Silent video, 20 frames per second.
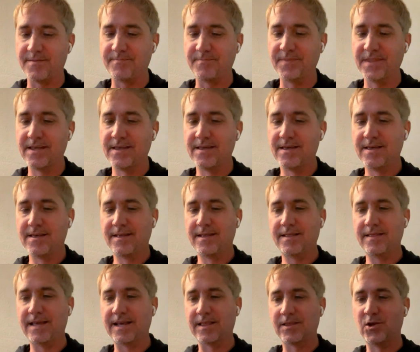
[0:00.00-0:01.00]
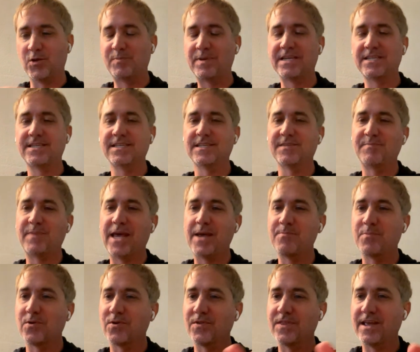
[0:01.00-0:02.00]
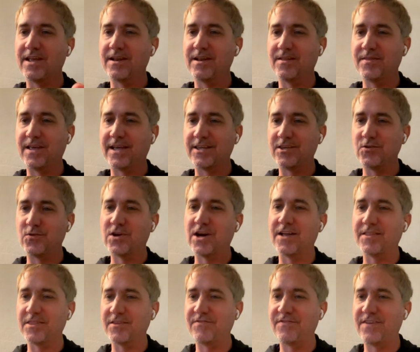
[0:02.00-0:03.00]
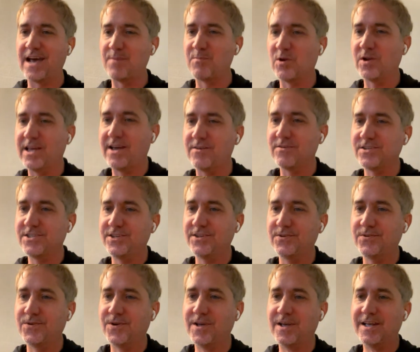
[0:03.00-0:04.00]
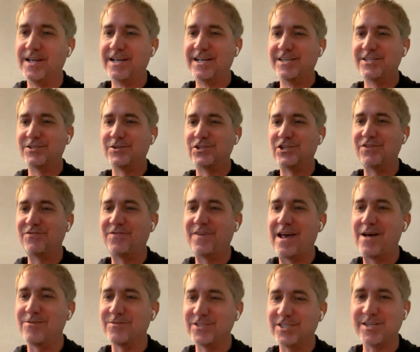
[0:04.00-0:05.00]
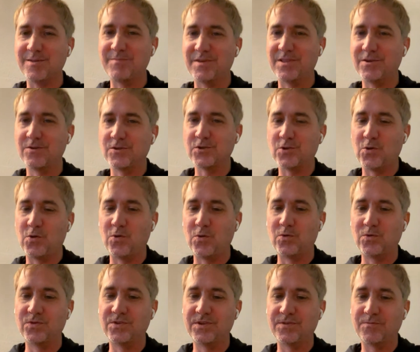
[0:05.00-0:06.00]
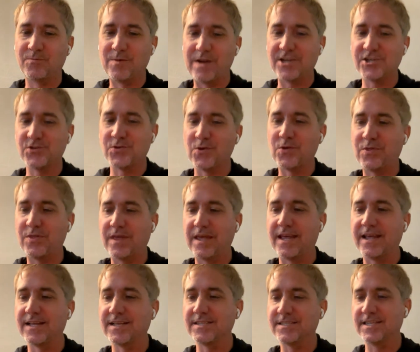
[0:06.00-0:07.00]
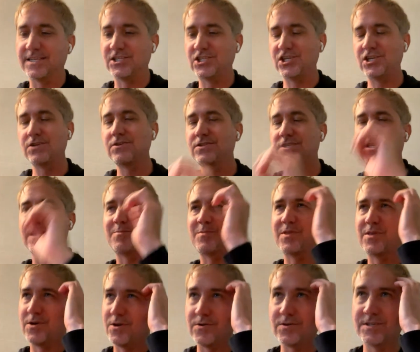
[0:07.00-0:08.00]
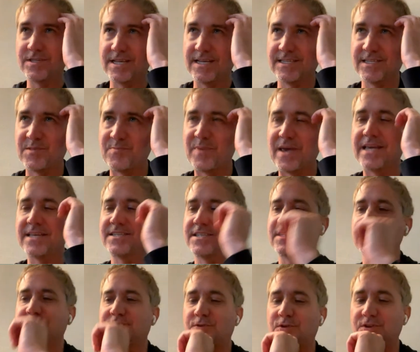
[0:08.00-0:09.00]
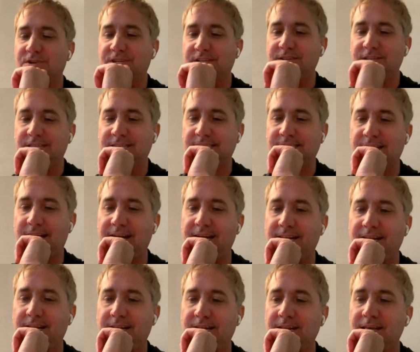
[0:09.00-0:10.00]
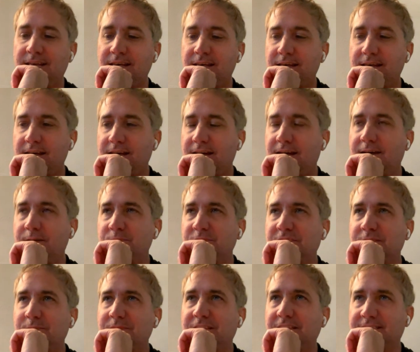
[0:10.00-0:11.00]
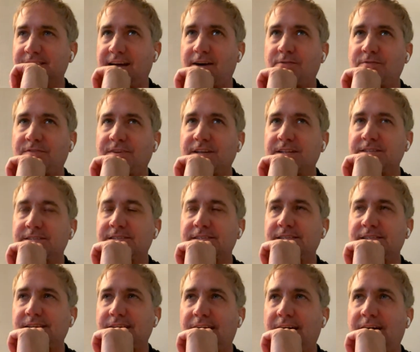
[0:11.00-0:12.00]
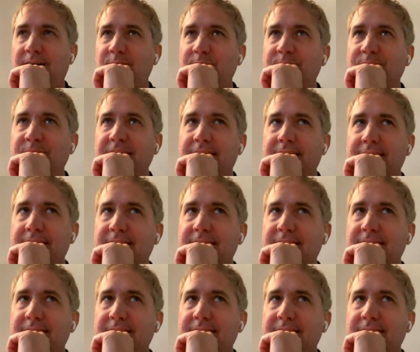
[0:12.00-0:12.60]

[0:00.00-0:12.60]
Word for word: um, like little pieces of paper that like you cut the fabric out to so she found some of those old retro things and she used some of those as the basis for designing um, some of these outfits um,